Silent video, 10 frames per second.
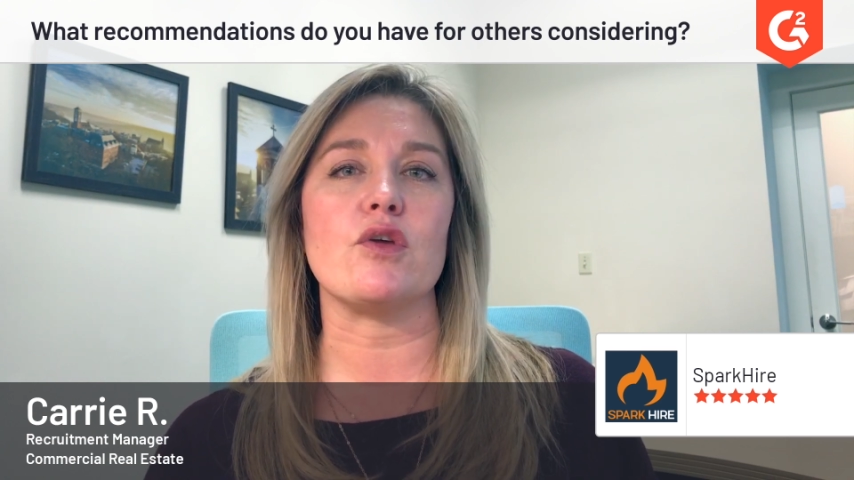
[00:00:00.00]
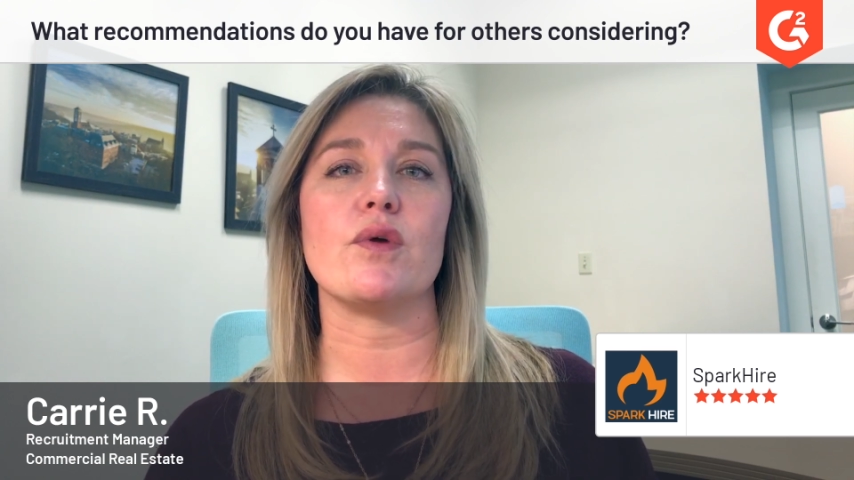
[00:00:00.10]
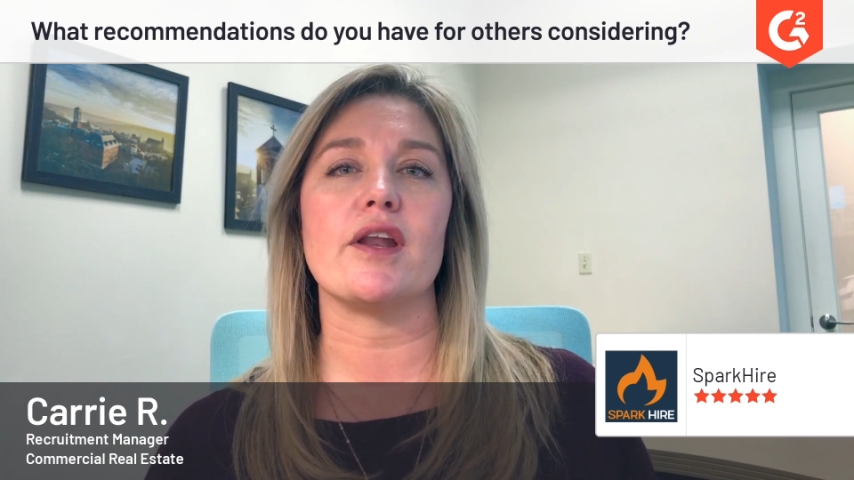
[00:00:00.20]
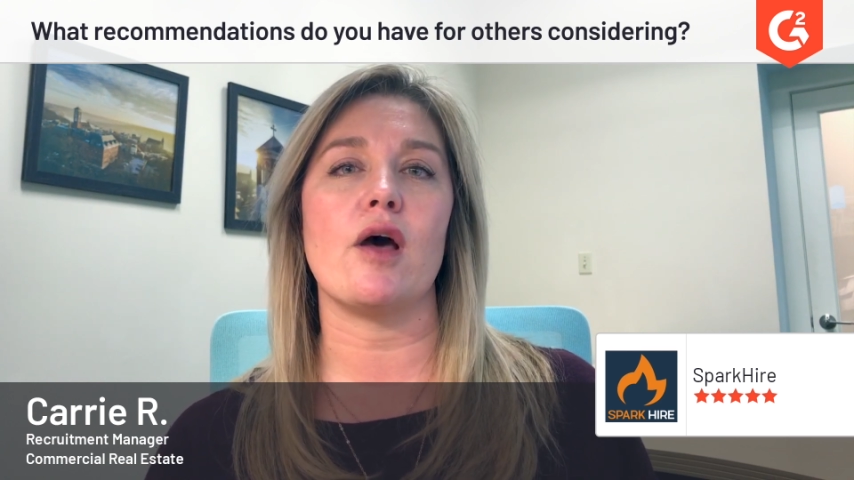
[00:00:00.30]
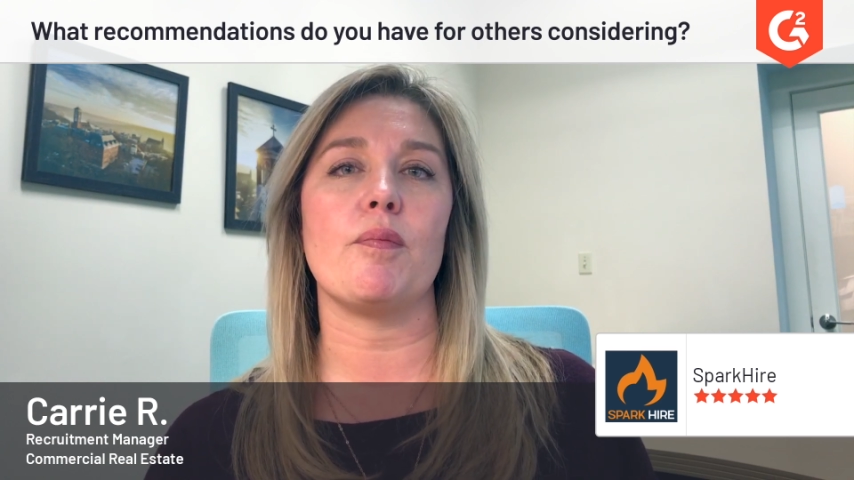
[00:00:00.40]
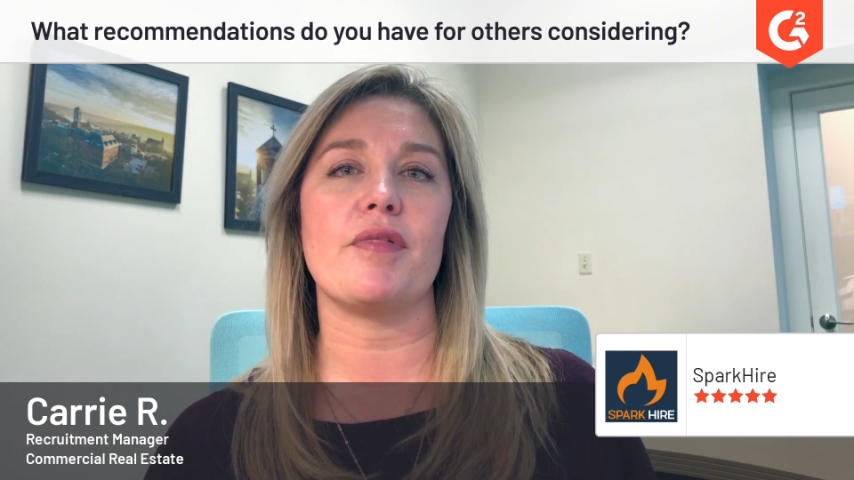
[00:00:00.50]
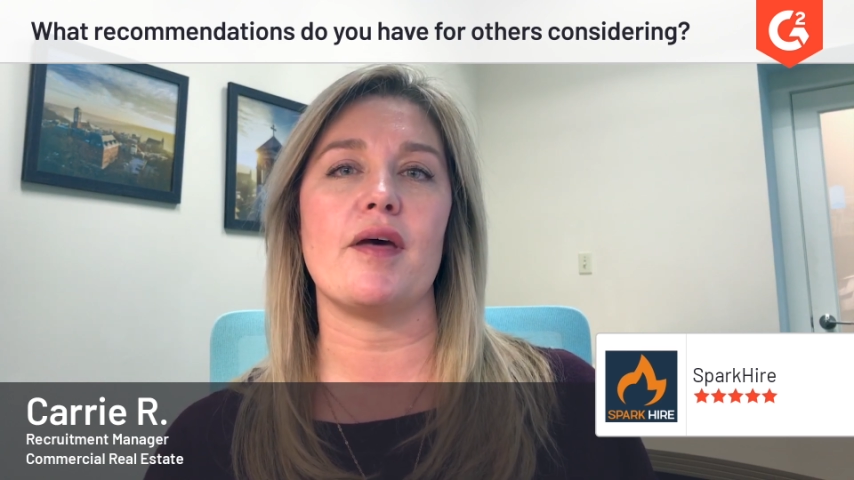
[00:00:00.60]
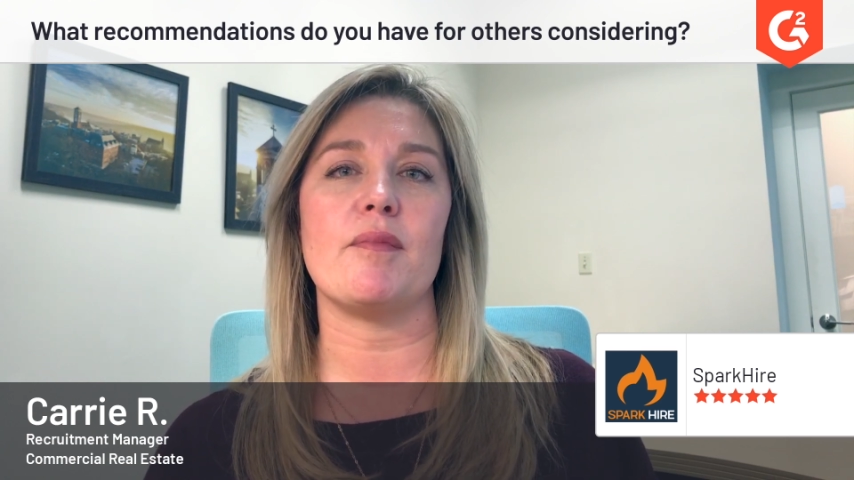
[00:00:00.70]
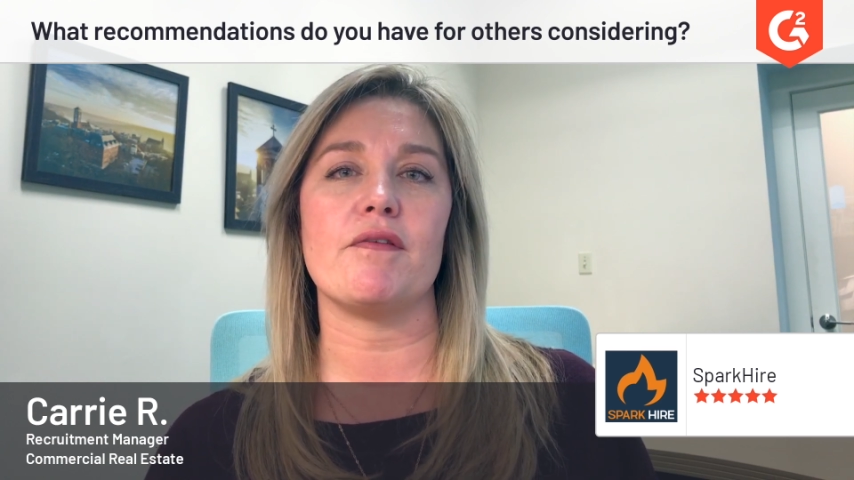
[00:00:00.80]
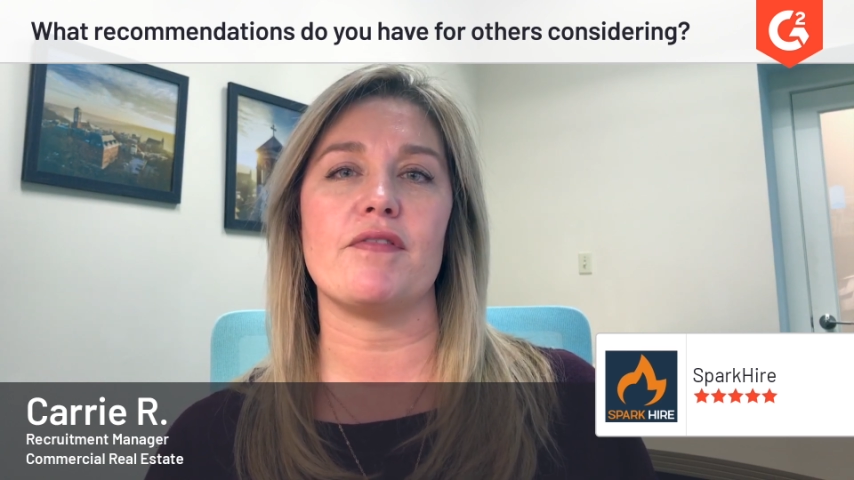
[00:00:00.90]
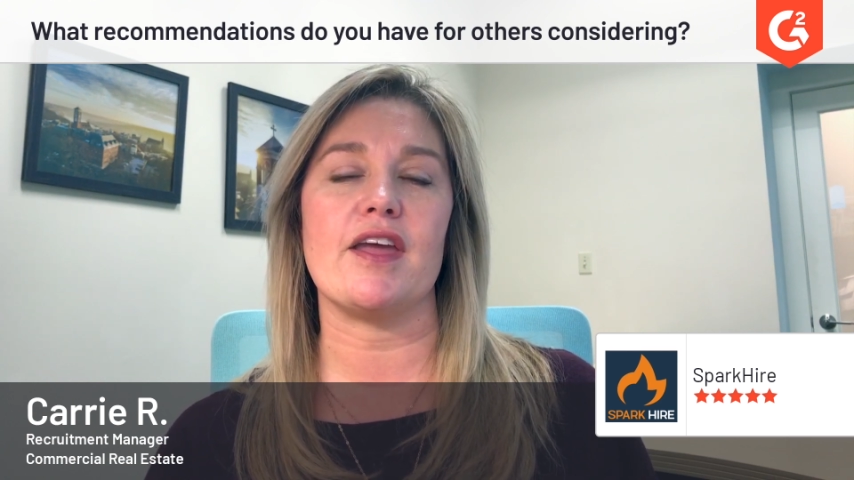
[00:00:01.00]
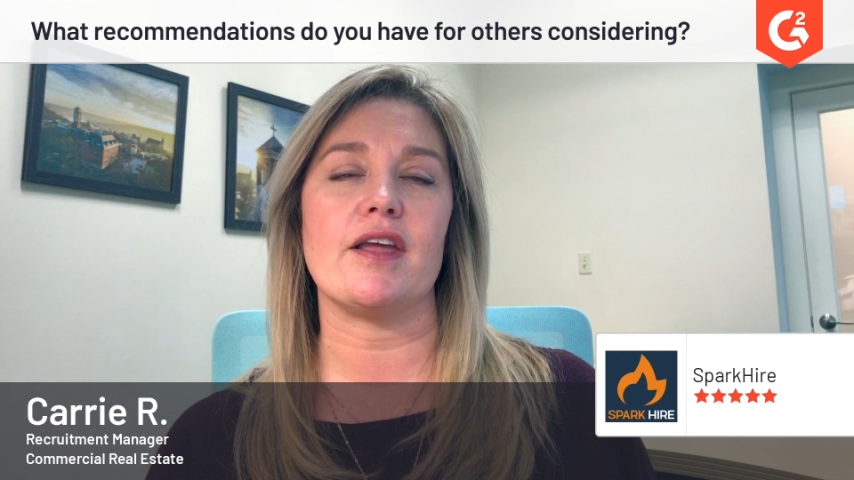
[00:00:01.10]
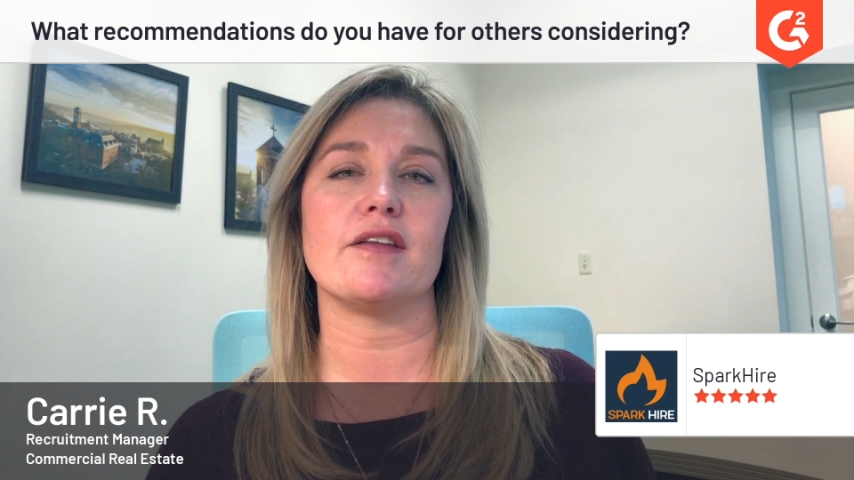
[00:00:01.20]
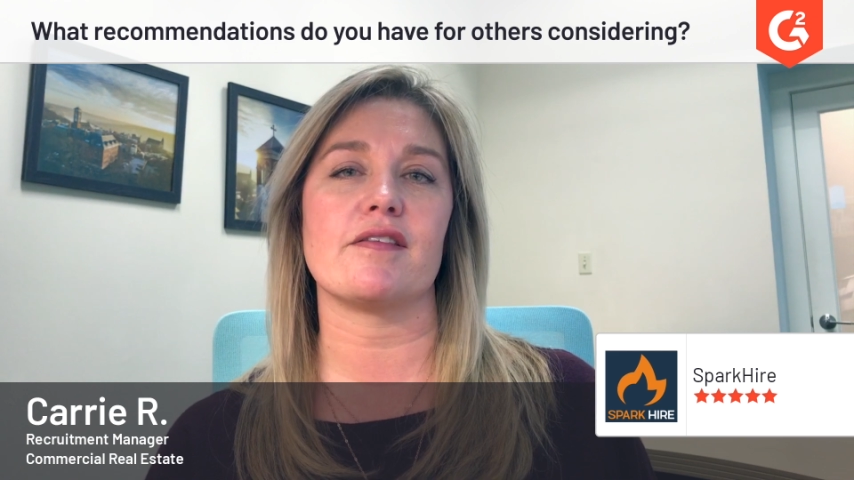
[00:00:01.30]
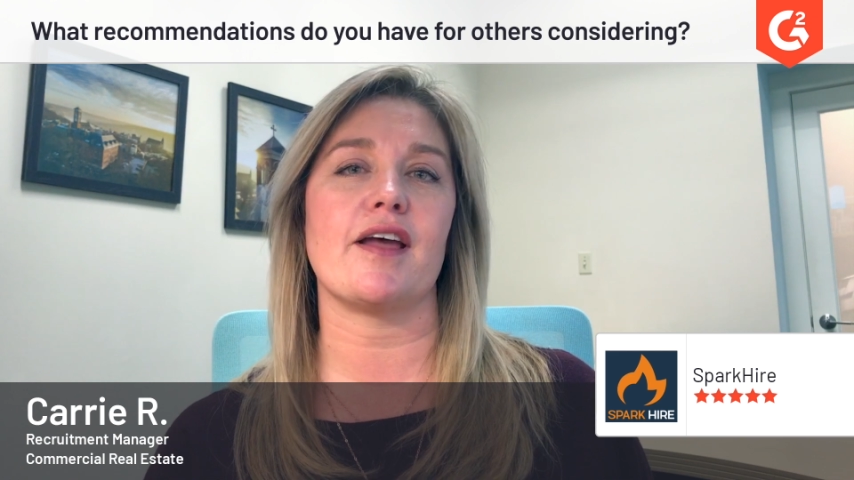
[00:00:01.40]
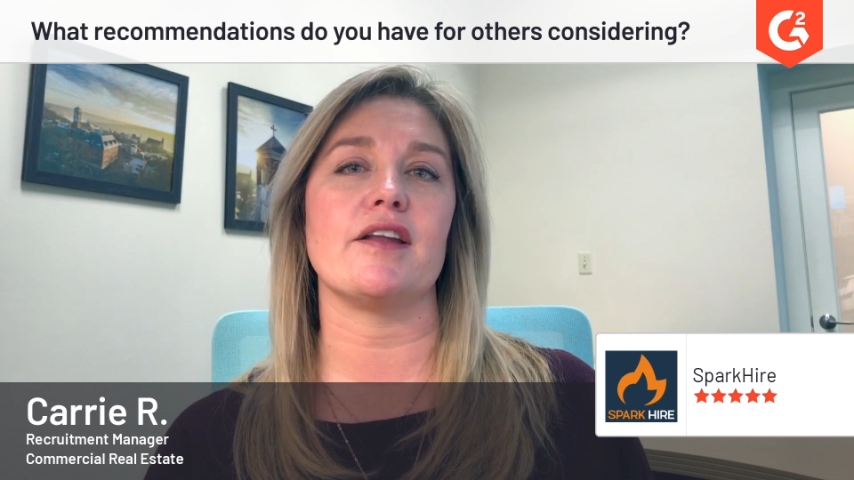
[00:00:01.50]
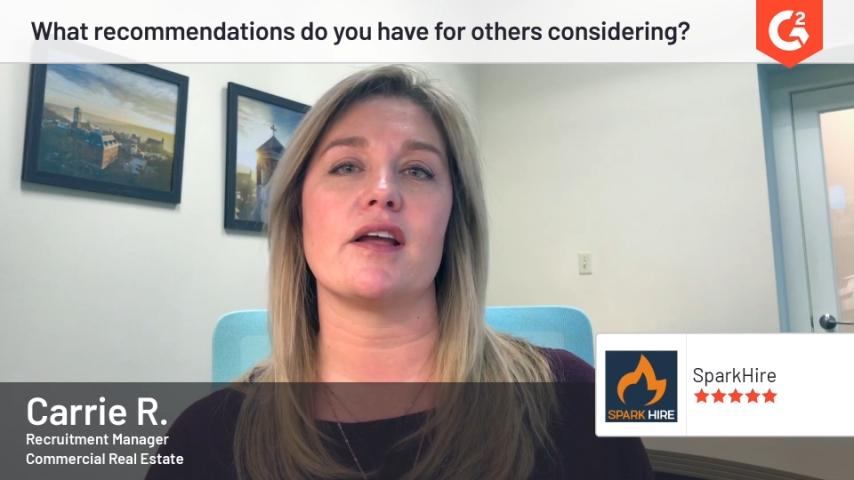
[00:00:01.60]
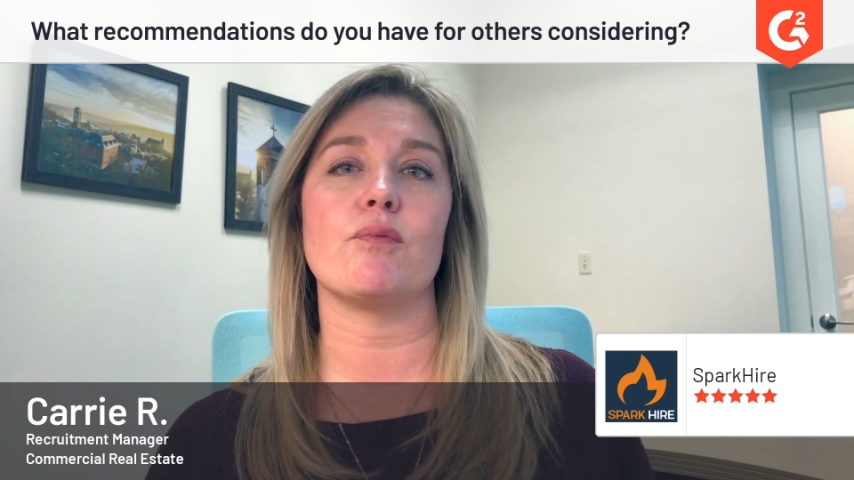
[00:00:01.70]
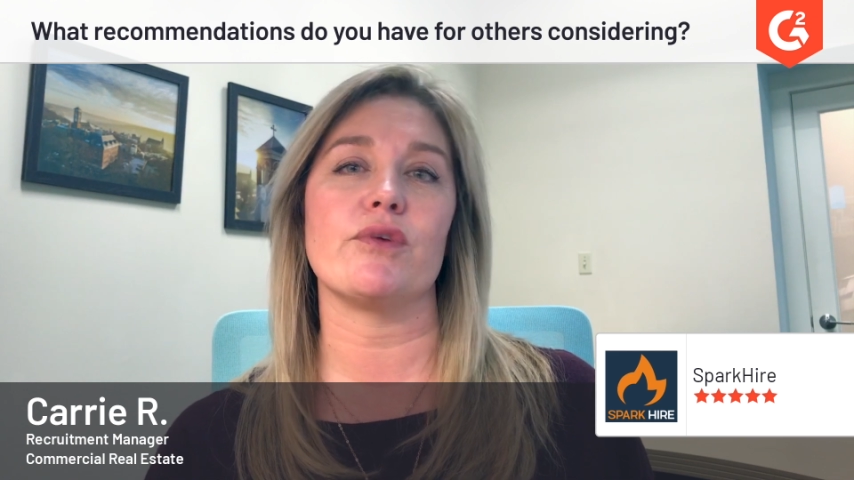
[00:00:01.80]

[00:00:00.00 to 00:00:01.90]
you can help them if they decide to